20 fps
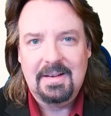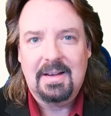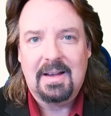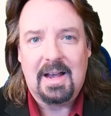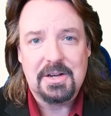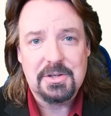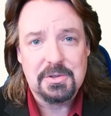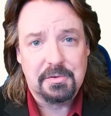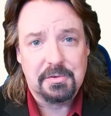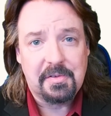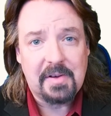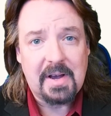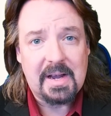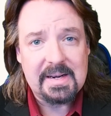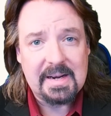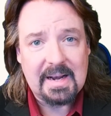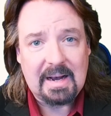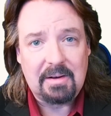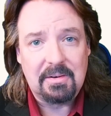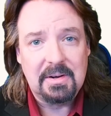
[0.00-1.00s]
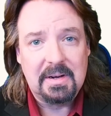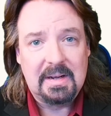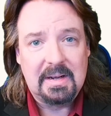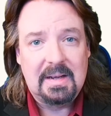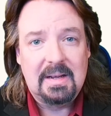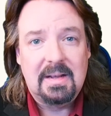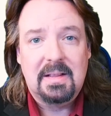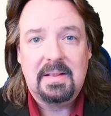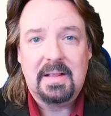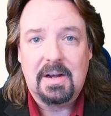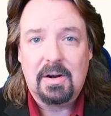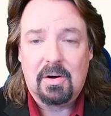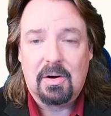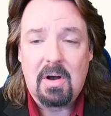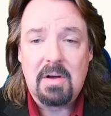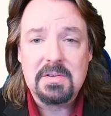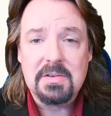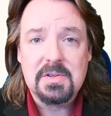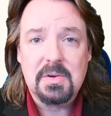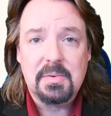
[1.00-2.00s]
As you'll find out, they are
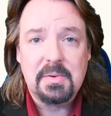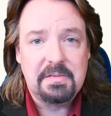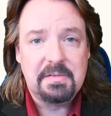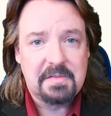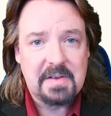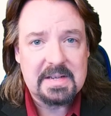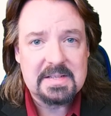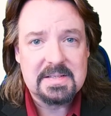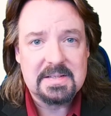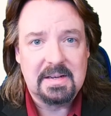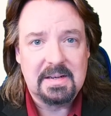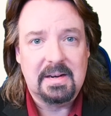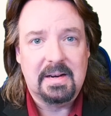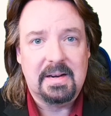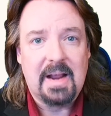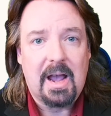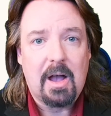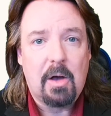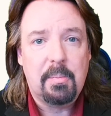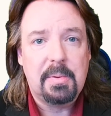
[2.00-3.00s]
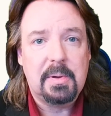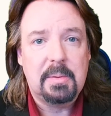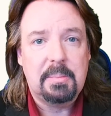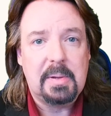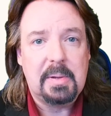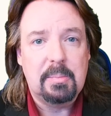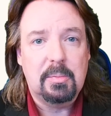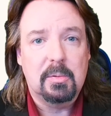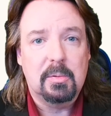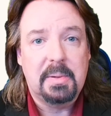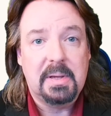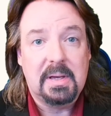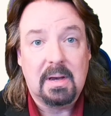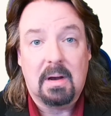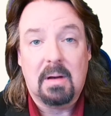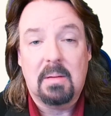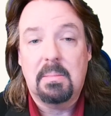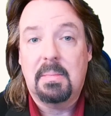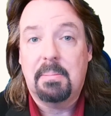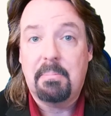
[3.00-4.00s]
also invested in helping people
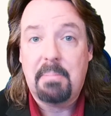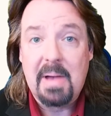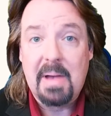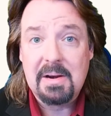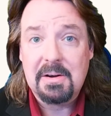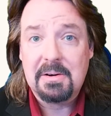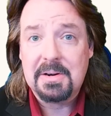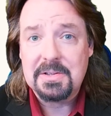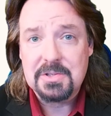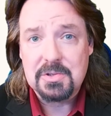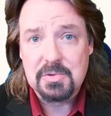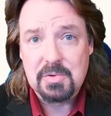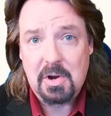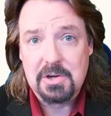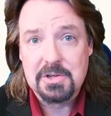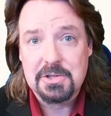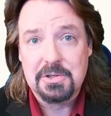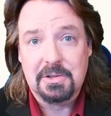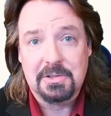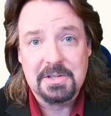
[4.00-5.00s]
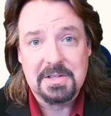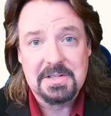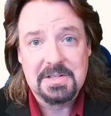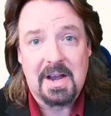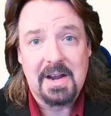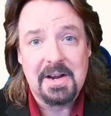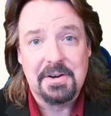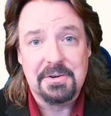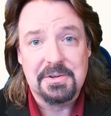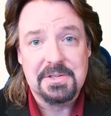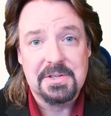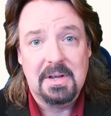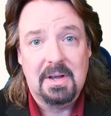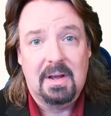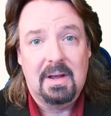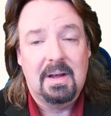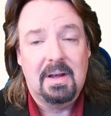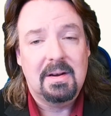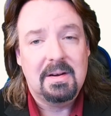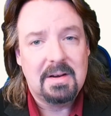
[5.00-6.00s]
become better instructional designers,
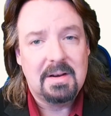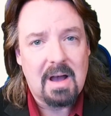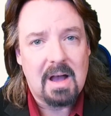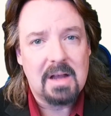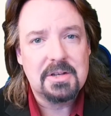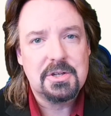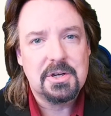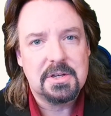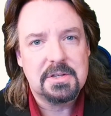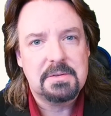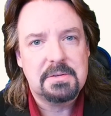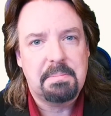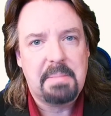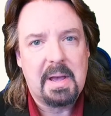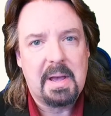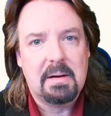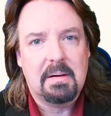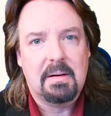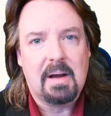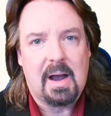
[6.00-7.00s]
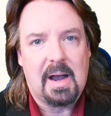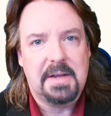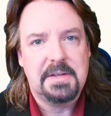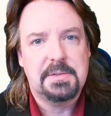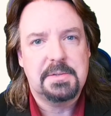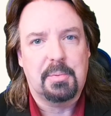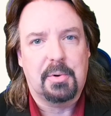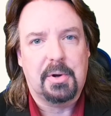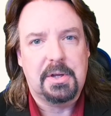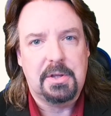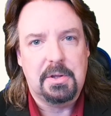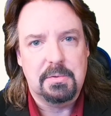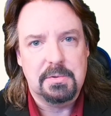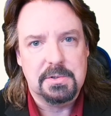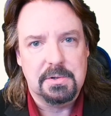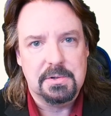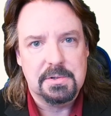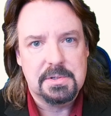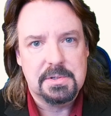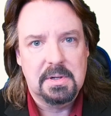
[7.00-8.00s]
not just better iSpring
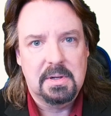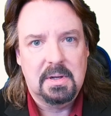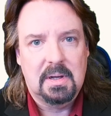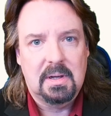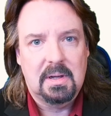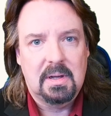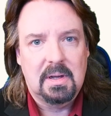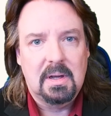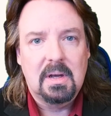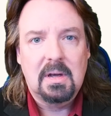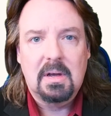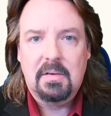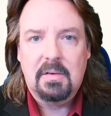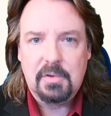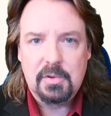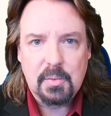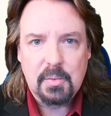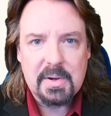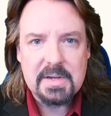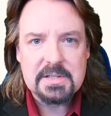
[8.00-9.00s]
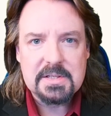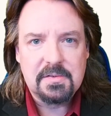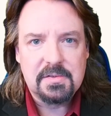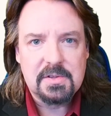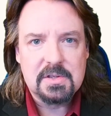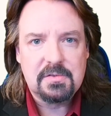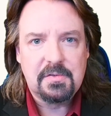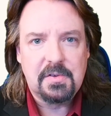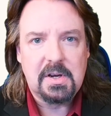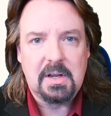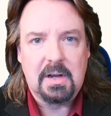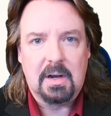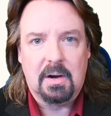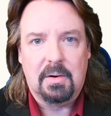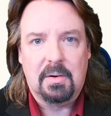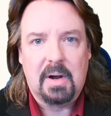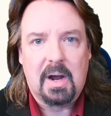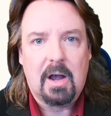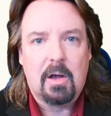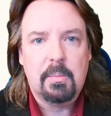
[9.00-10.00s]
users. For the rest of this
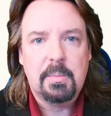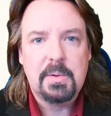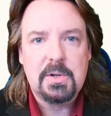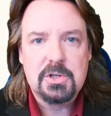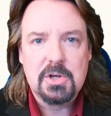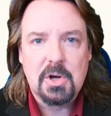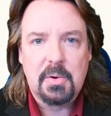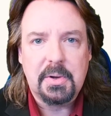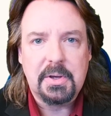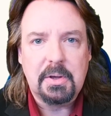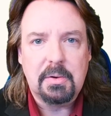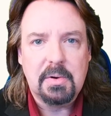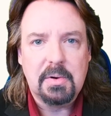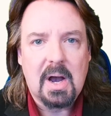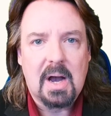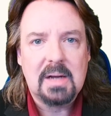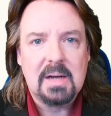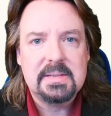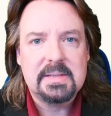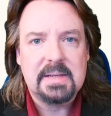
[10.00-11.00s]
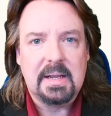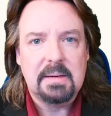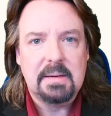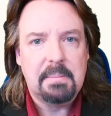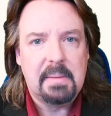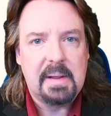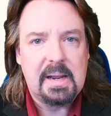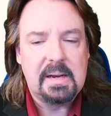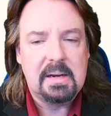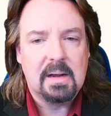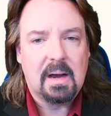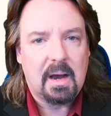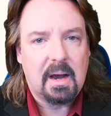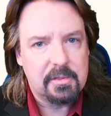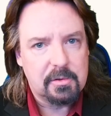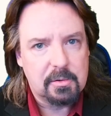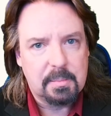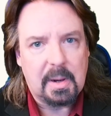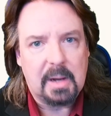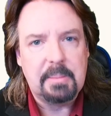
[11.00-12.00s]
video, I'll be showing you content made
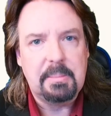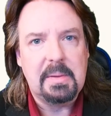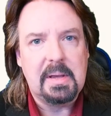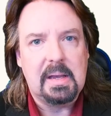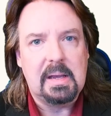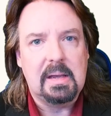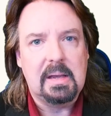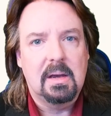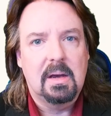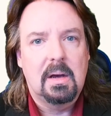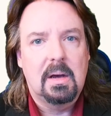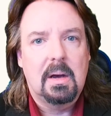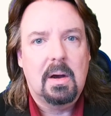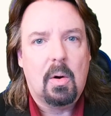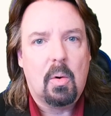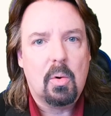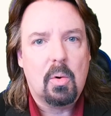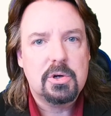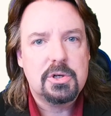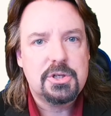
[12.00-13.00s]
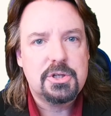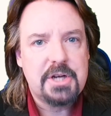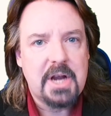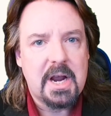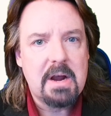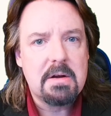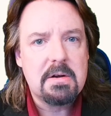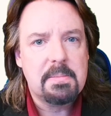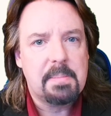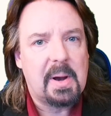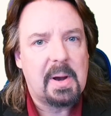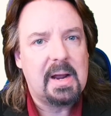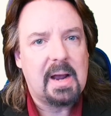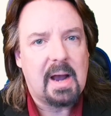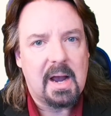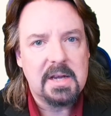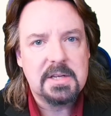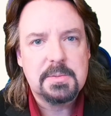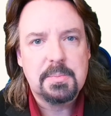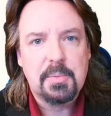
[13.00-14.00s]
either by me or shared by
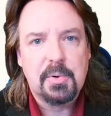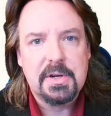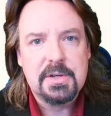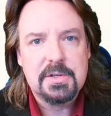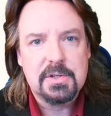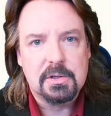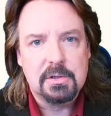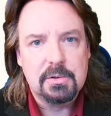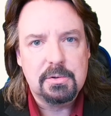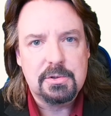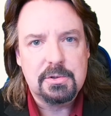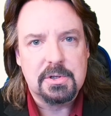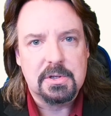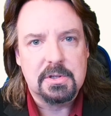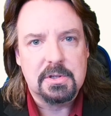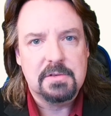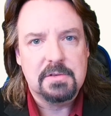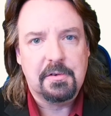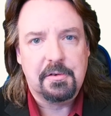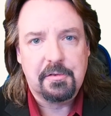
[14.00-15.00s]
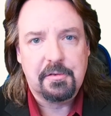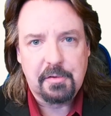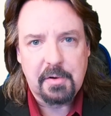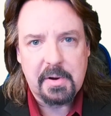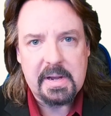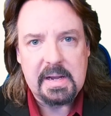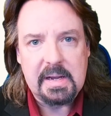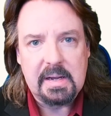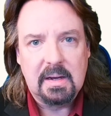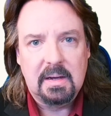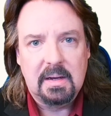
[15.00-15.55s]
iSpring Solutions for free